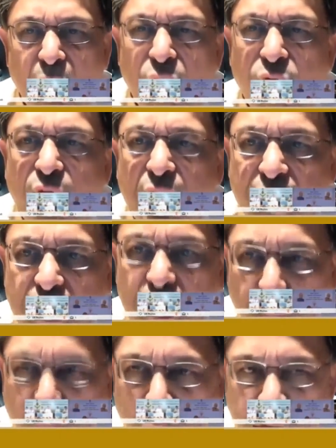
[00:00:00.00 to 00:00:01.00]
filled with
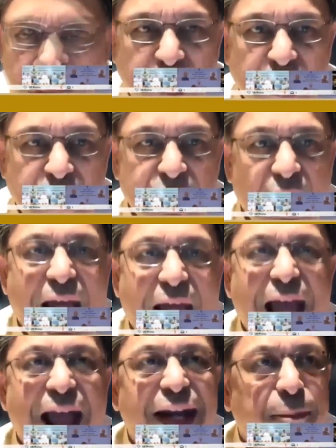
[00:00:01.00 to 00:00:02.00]
opportunities
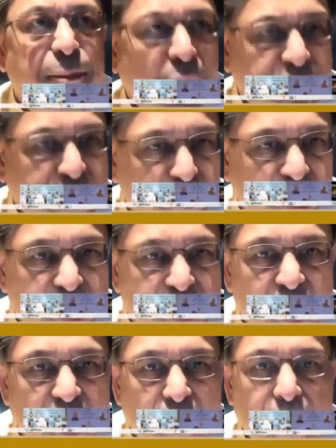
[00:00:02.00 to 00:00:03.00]
and possibilities
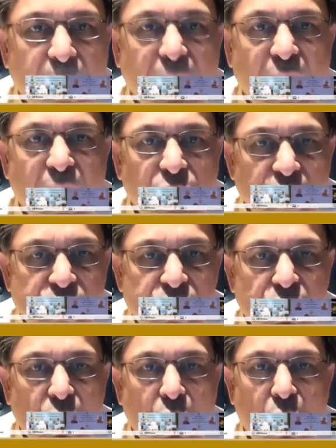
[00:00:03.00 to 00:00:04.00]
that I
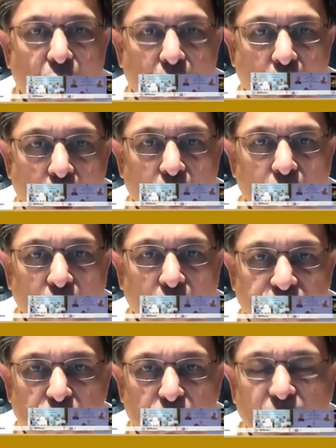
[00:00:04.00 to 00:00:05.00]
wish all of
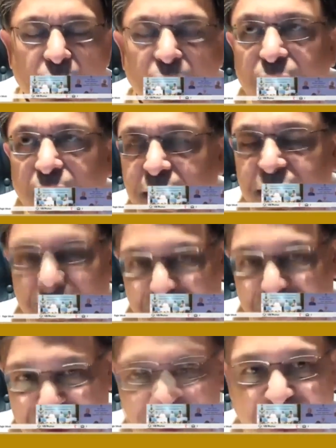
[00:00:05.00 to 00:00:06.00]
you greatest of
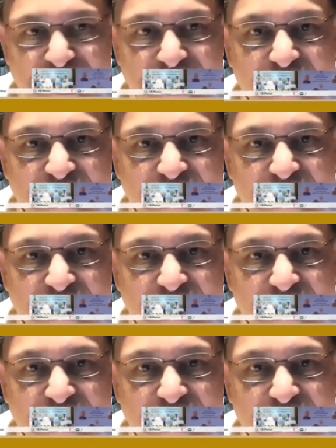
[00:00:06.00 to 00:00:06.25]
success.